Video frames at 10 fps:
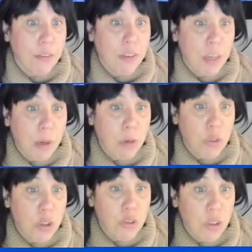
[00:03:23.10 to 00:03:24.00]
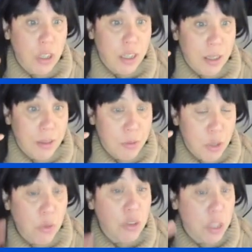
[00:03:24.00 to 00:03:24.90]
even about your
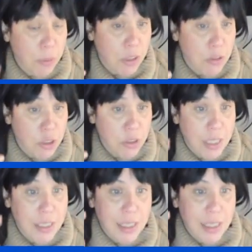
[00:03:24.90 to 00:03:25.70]
neurotypical students,